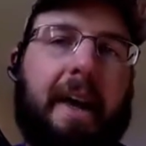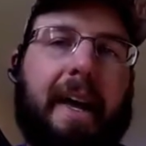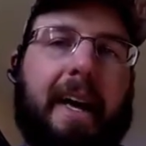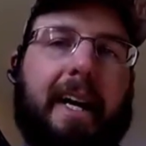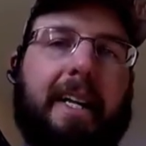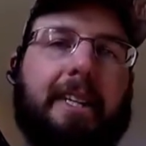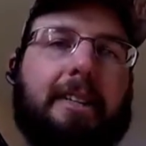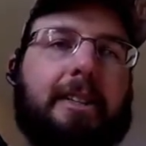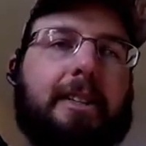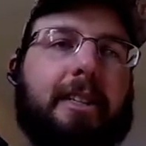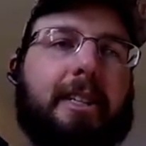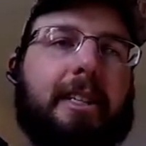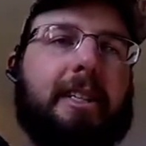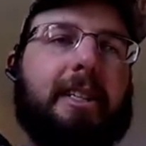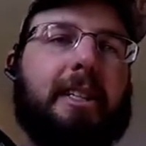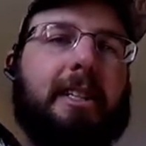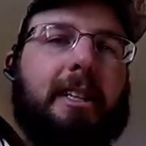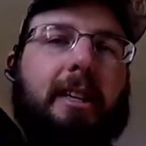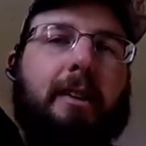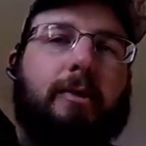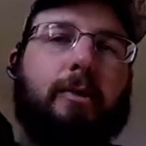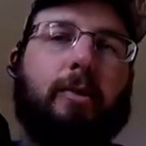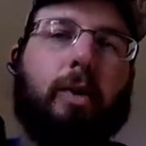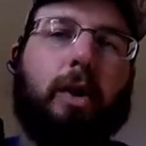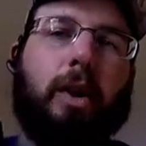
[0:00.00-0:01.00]
It's just
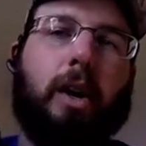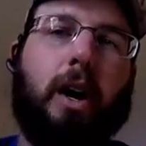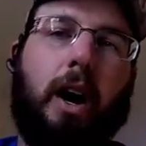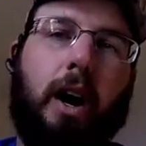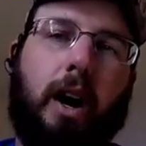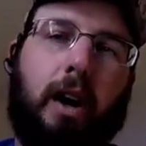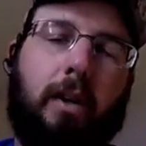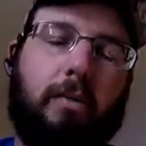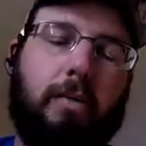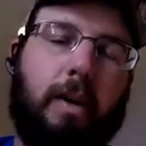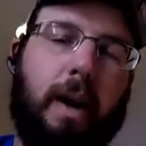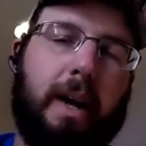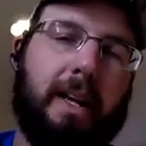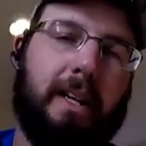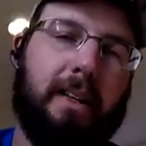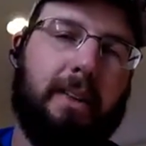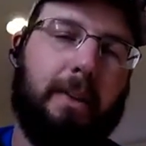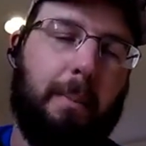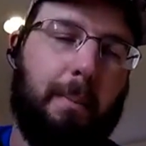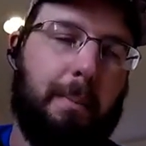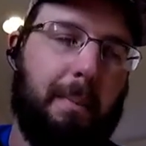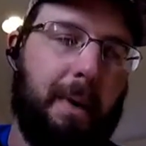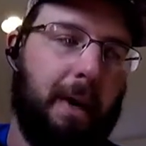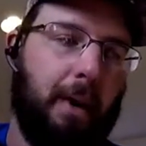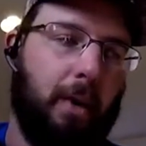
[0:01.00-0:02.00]
we're caught right in
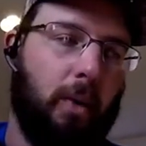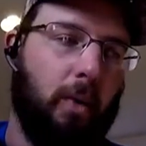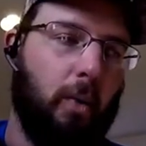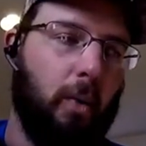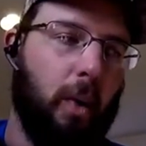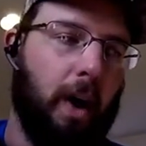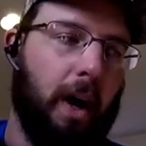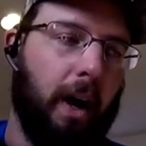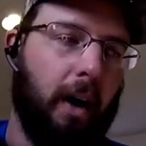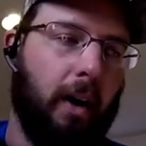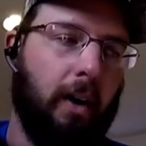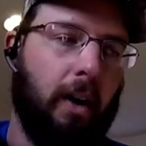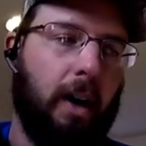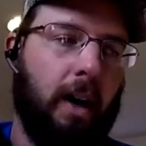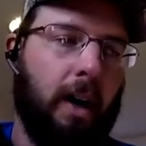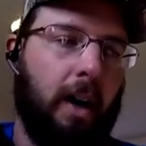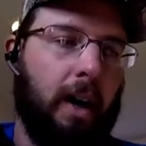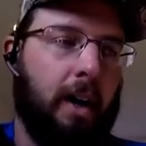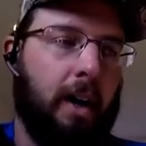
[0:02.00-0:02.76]
the middle where